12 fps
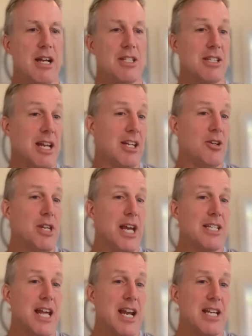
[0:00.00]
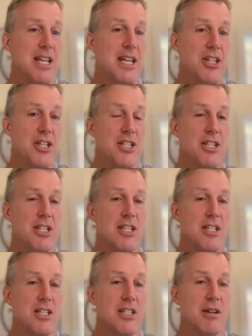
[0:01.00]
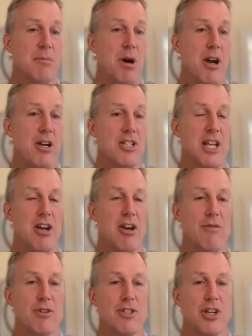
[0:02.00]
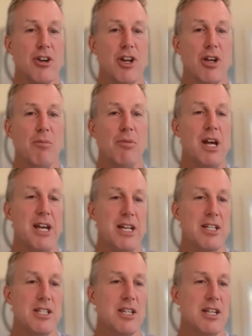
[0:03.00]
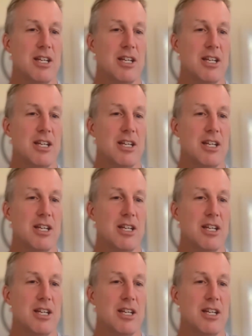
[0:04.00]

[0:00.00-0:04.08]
CycloneDX Attestations is a modern standard for security compliance.